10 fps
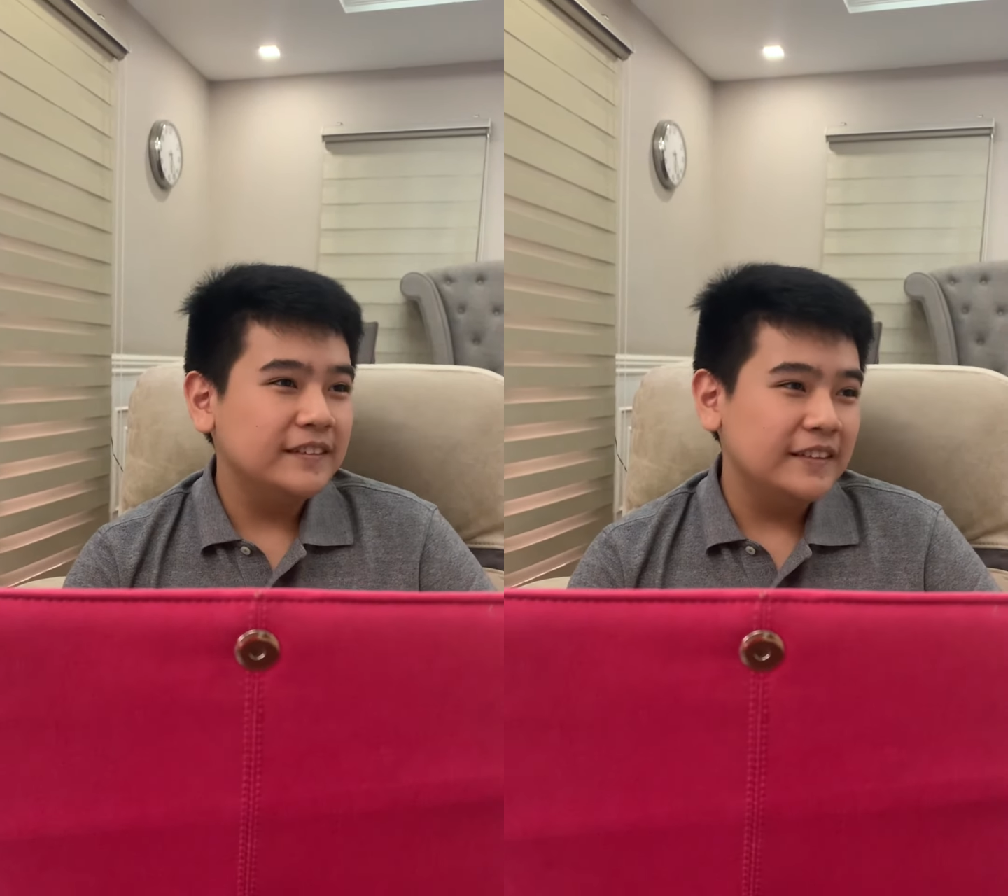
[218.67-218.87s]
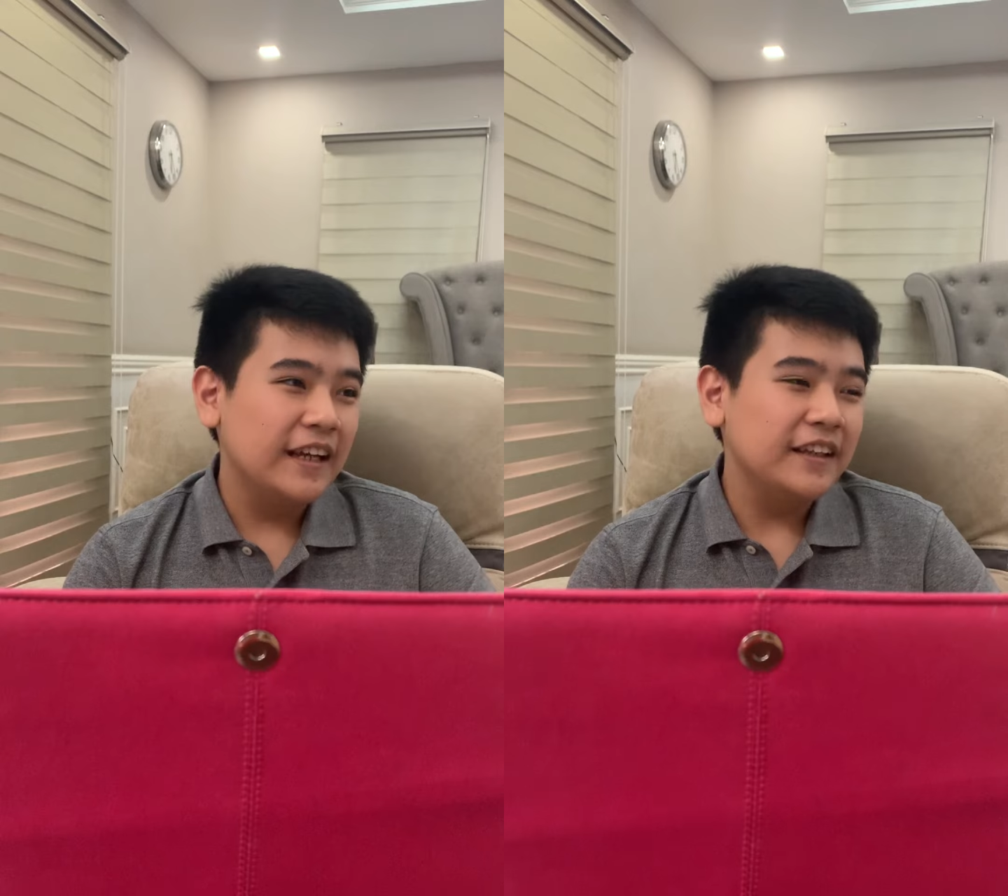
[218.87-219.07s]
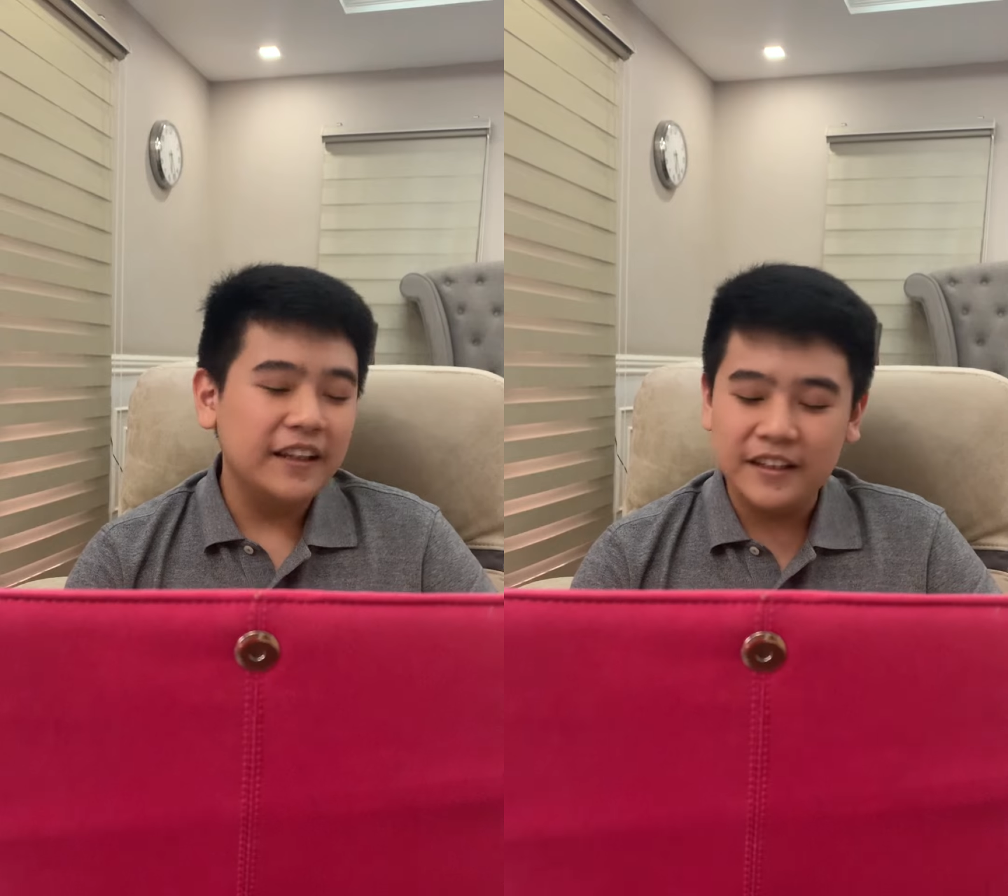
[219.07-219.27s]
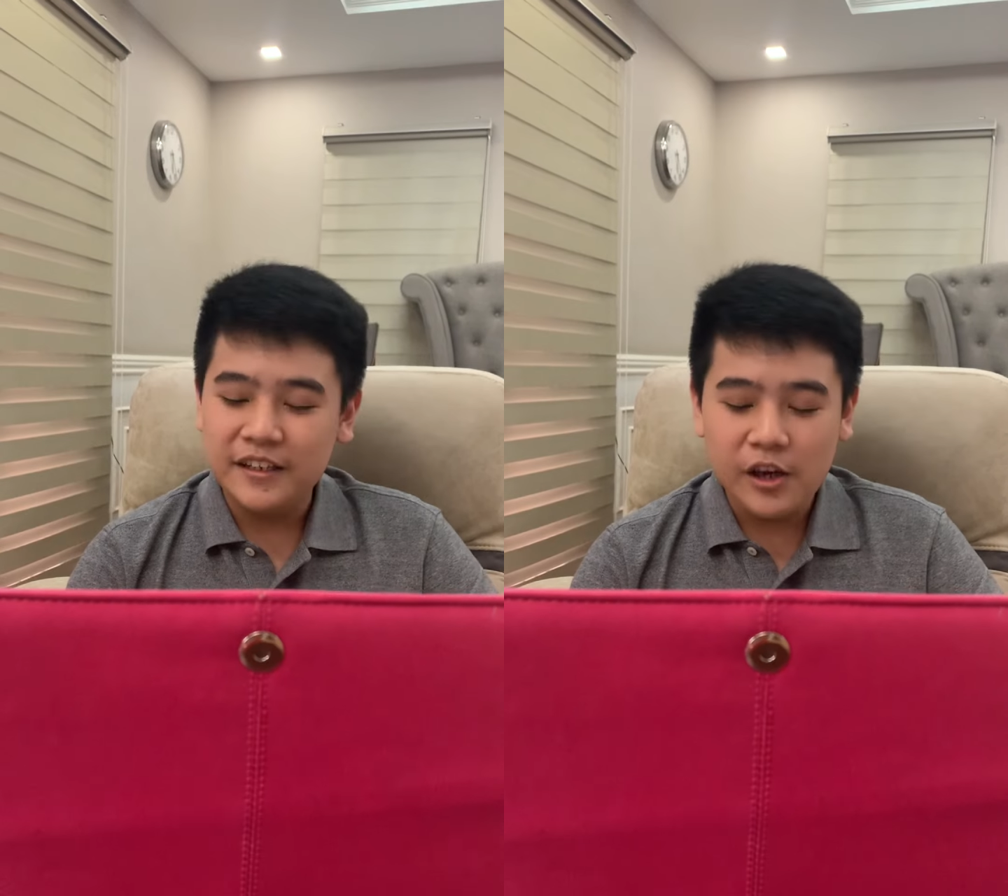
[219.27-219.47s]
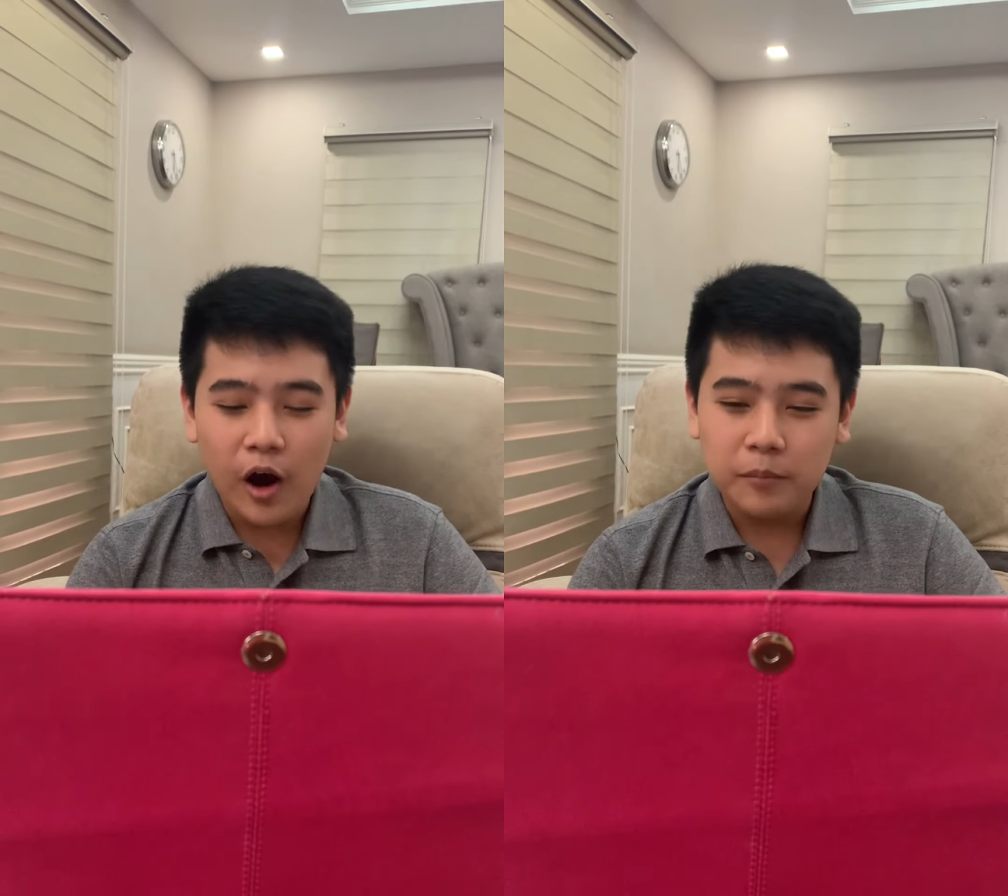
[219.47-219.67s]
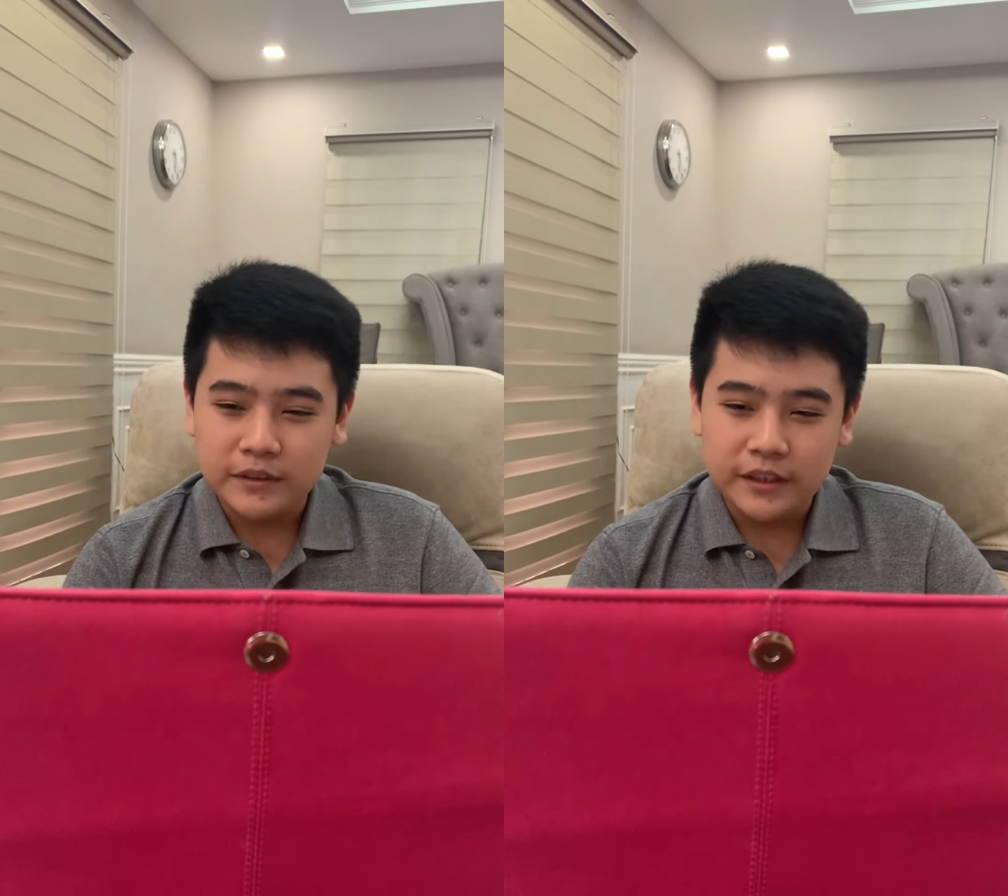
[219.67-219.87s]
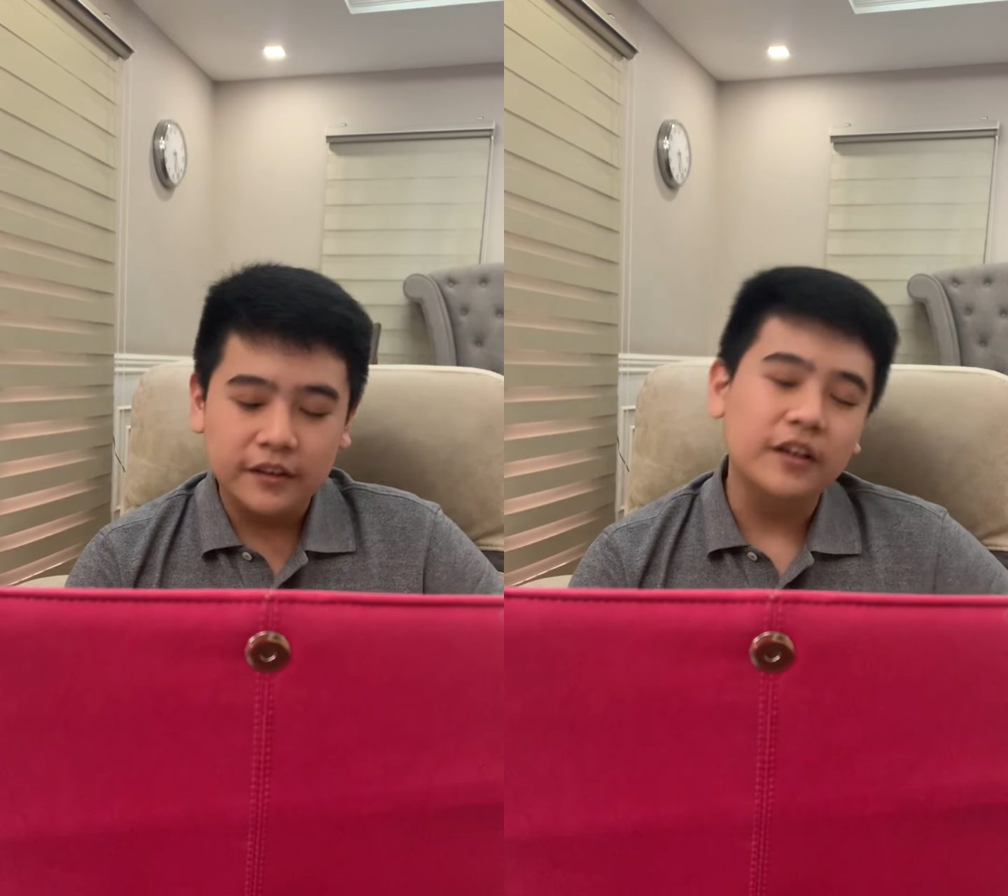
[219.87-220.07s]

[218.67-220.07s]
technically the opposite.